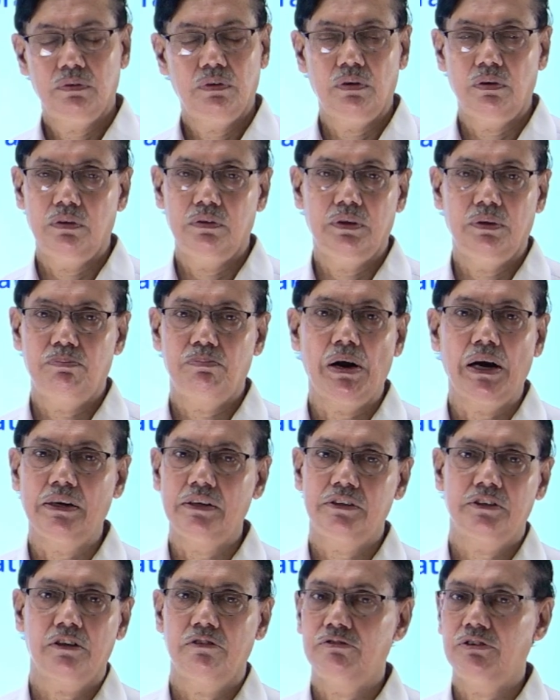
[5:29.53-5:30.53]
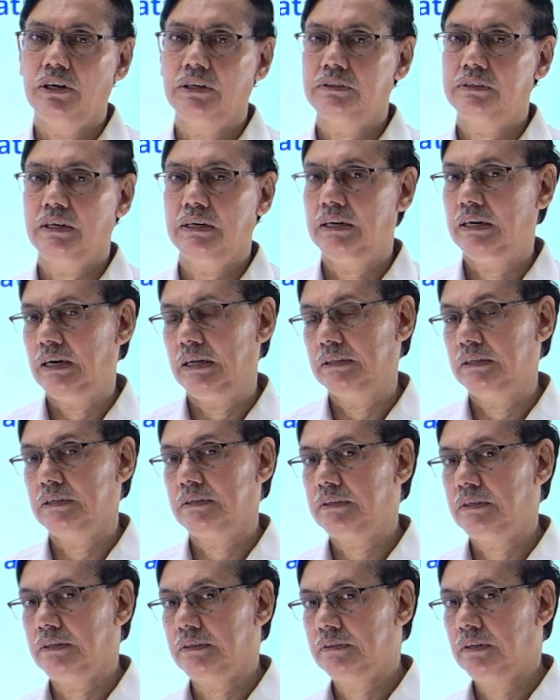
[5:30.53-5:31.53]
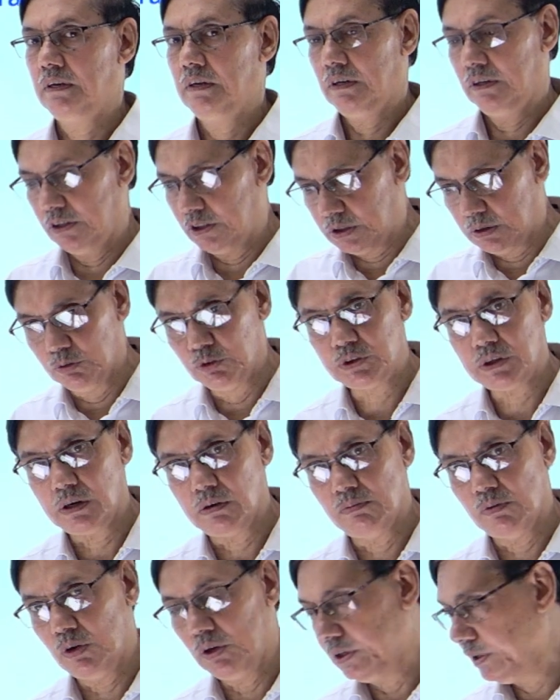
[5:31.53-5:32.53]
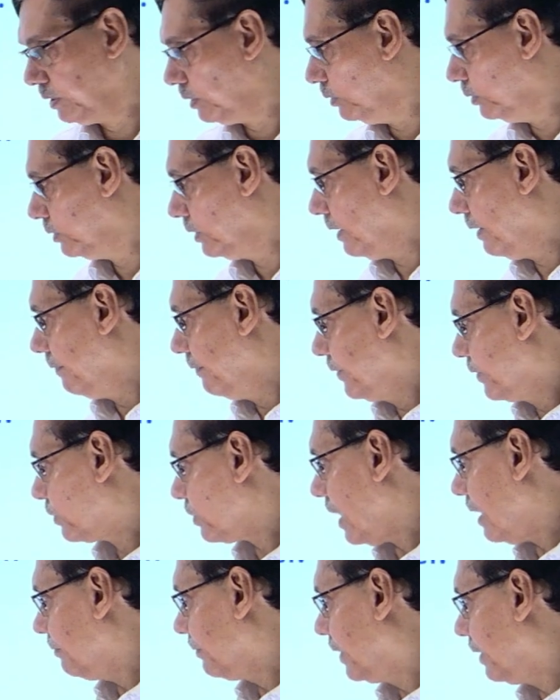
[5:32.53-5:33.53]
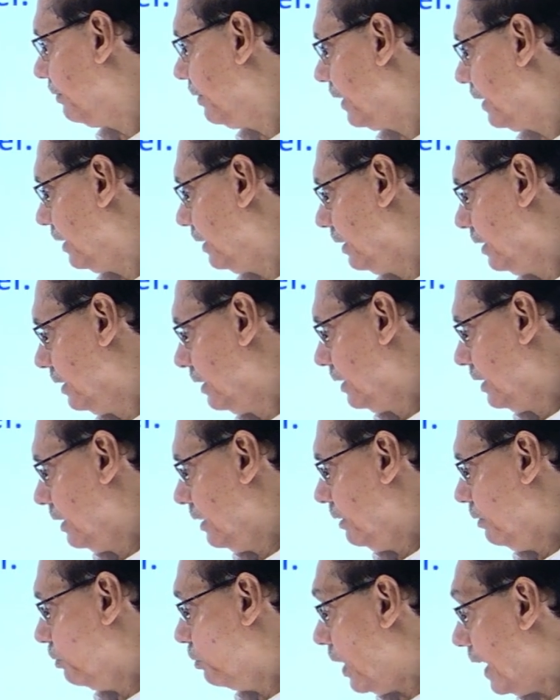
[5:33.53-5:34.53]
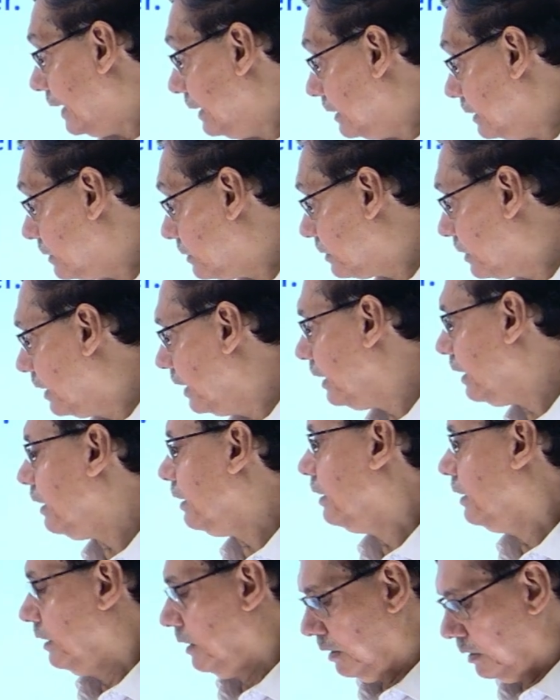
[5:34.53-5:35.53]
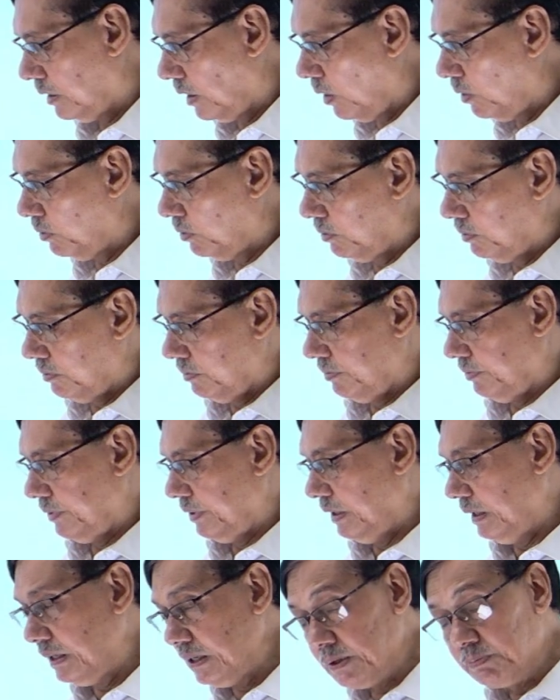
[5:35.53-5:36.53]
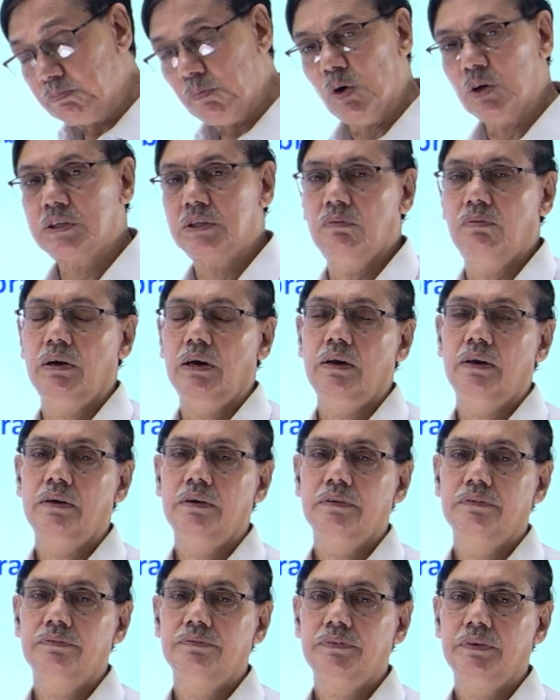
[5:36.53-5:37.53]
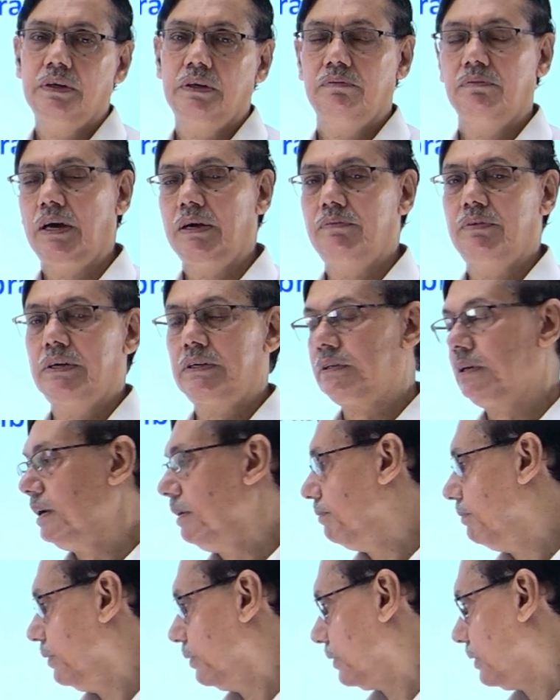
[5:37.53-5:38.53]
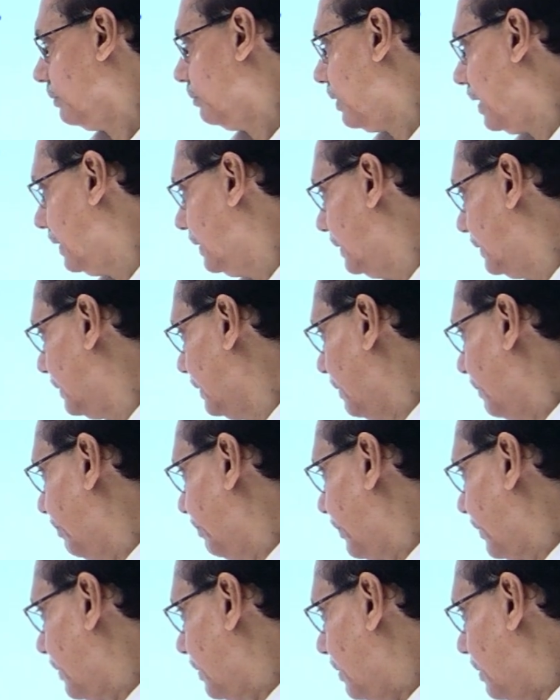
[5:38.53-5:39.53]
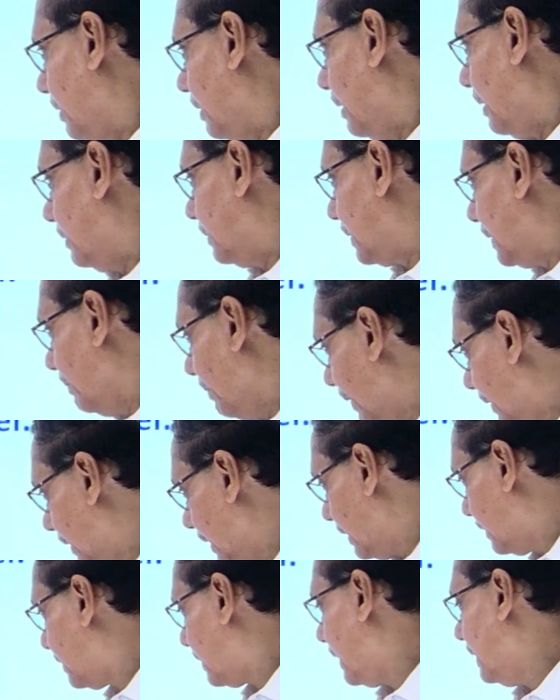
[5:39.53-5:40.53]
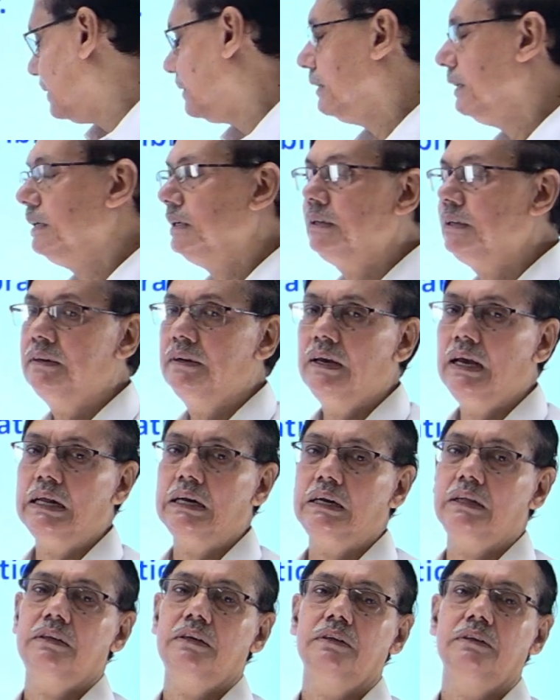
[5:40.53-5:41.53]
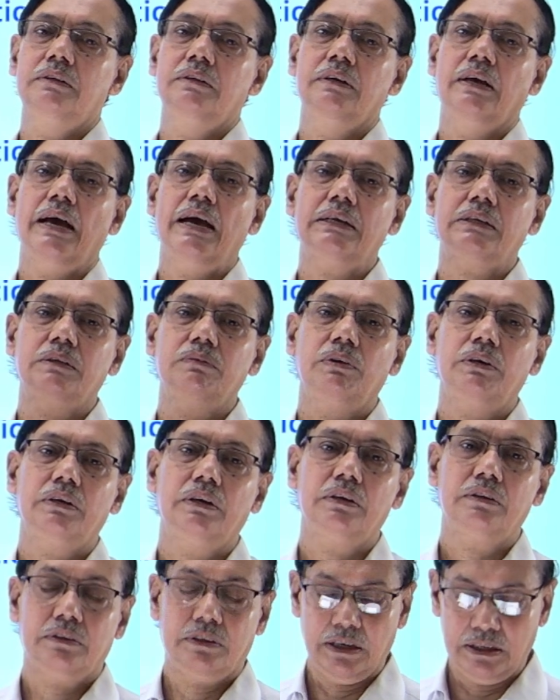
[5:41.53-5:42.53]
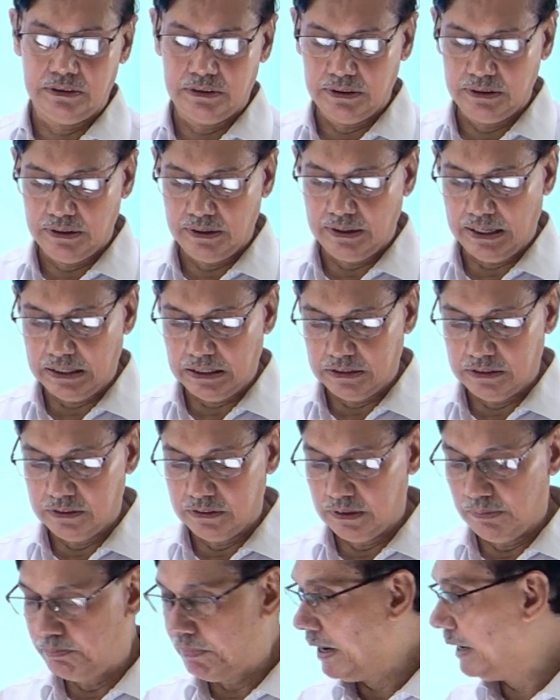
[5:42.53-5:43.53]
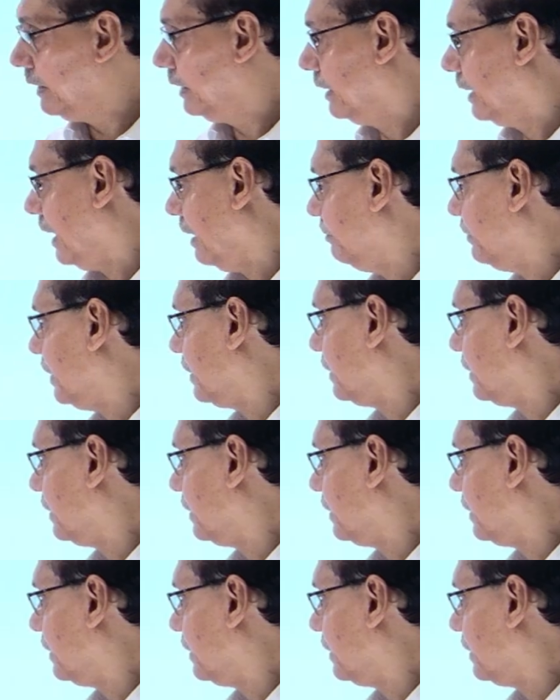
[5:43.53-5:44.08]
the partition function and other things, distribution of molecules. So I am giving why it is 3. Now it is possible in vibrational motion. One is symmetric stretching, another is the asymmetric stretching, another is the bending. I am just